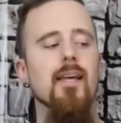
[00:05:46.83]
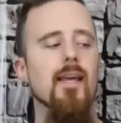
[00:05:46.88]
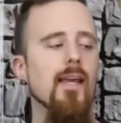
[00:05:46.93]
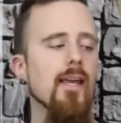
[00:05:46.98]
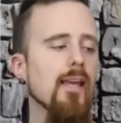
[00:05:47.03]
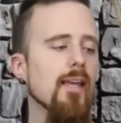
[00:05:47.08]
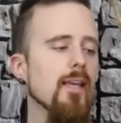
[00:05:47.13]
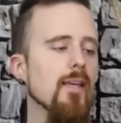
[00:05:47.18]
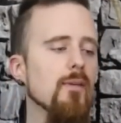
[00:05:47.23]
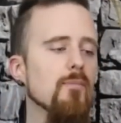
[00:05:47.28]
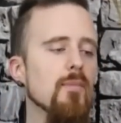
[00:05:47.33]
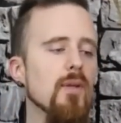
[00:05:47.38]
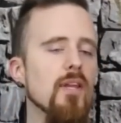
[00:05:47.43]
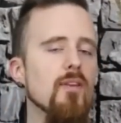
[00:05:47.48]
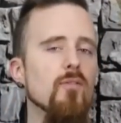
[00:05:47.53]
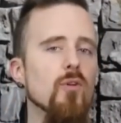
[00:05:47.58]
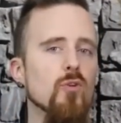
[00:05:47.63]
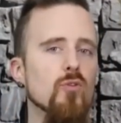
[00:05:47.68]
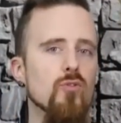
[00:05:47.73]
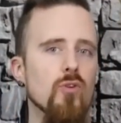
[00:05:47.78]
a
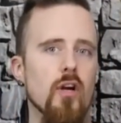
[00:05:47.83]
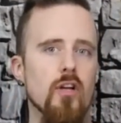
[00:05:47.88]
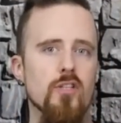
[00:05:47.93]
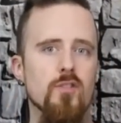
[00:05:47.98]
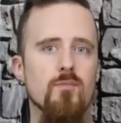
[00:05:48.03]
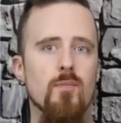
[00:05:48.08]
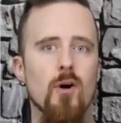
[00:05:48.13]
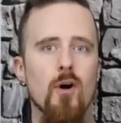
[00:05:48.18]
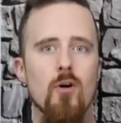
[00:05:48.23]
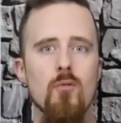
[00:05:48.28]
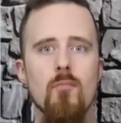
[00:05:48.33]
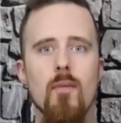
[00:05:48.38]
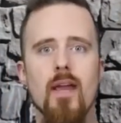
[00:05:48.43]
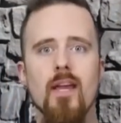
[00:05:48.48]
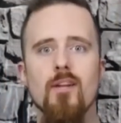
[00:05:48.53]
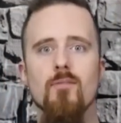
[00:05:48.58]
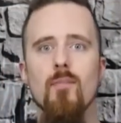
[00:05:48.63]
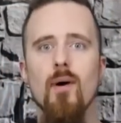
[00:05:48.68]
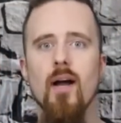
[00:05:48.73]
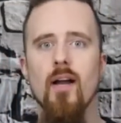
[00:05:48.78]
medieval crossbow
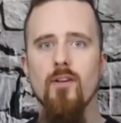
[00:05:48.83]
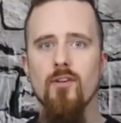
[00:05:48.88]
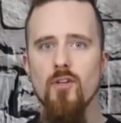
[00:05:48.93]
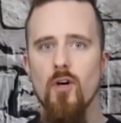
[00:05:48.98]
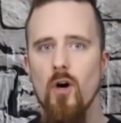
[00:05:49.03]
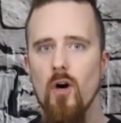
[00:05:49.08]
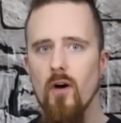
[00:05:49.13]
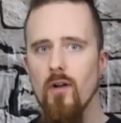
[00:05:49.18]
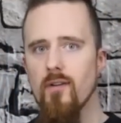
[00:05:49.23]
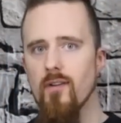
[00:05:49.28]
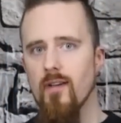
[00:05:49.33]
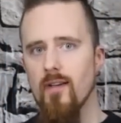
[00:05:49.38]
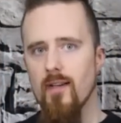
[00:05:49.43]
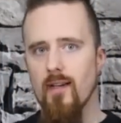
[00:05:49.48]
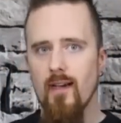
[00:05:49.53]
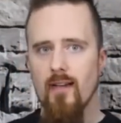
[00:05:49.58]
made by Tod